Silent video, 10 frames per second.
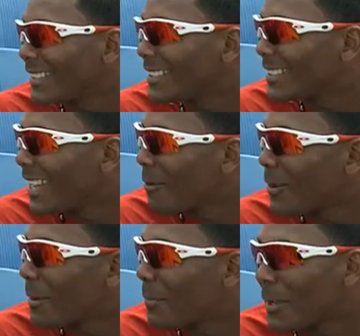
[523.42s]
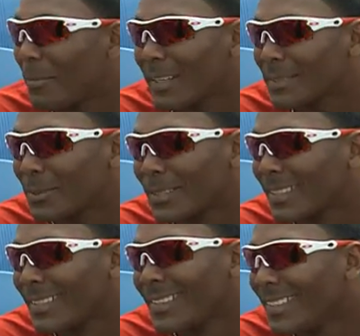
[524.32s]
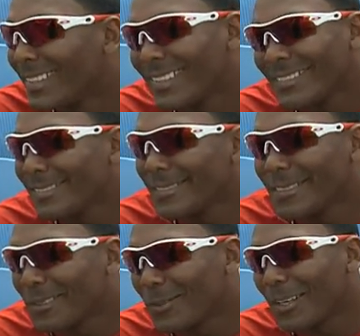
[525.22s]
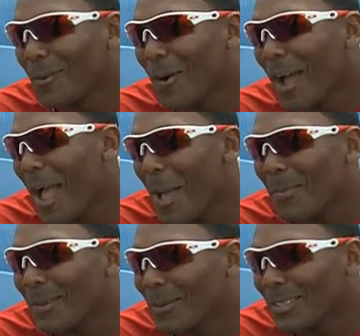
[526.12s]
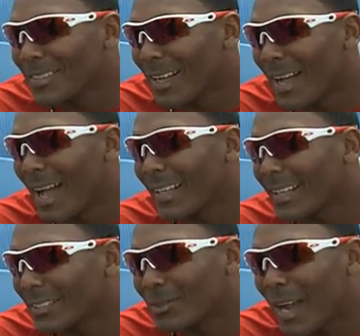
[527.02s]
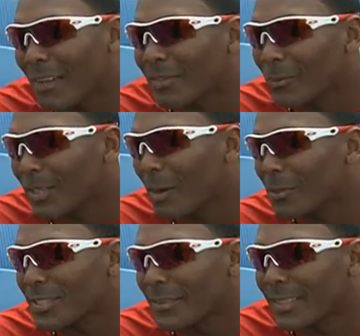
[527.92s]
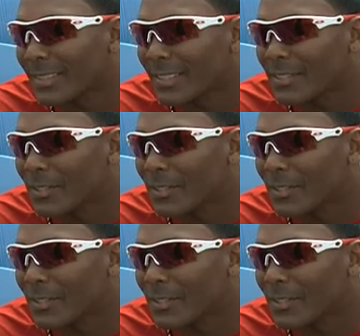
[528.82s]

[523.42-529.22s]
I decided I want to play baseball. And really, what happened was I, I didn't get drafted when I was 17.